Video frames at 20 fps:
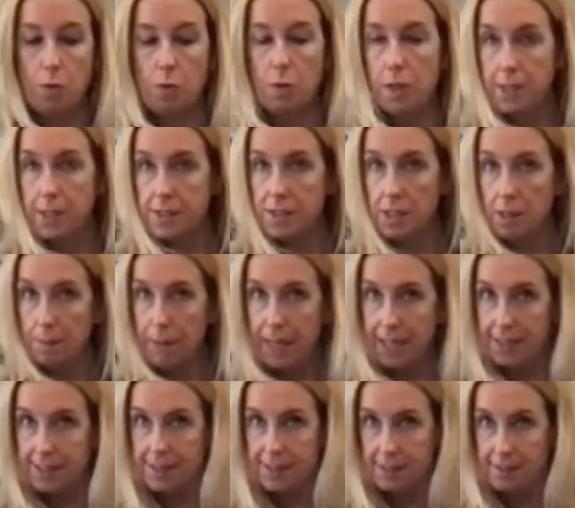This is our
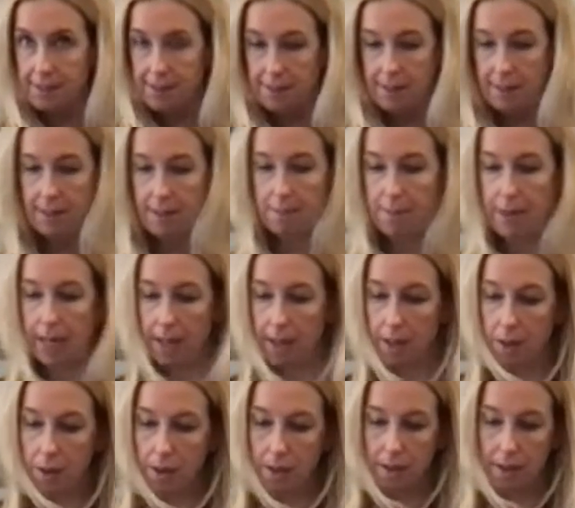base, the
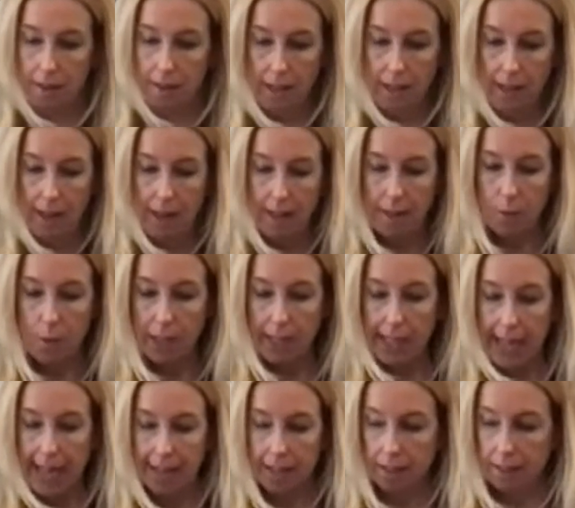mayo. Then we're
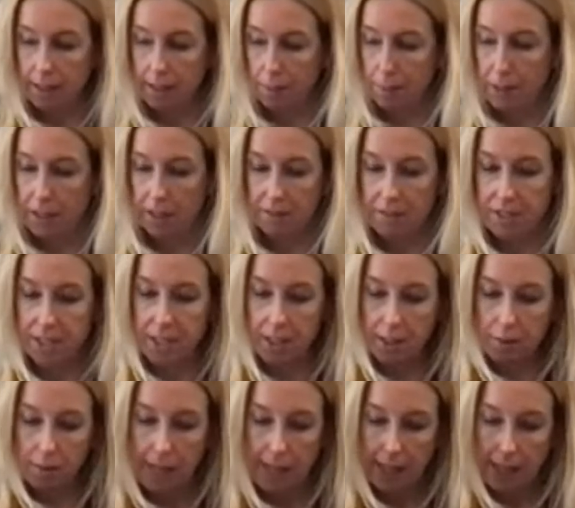going to add a little bit of
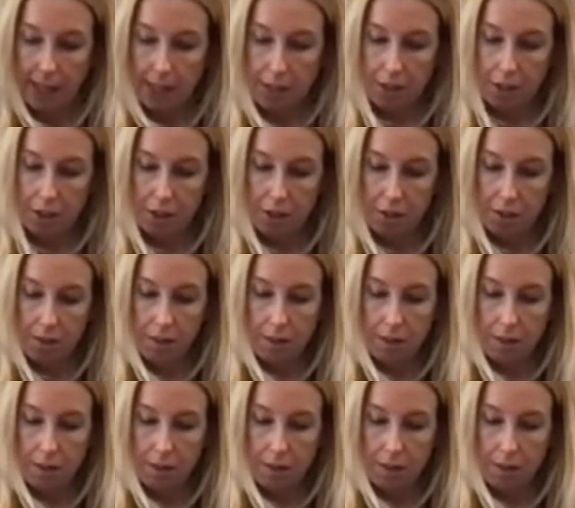dill relish,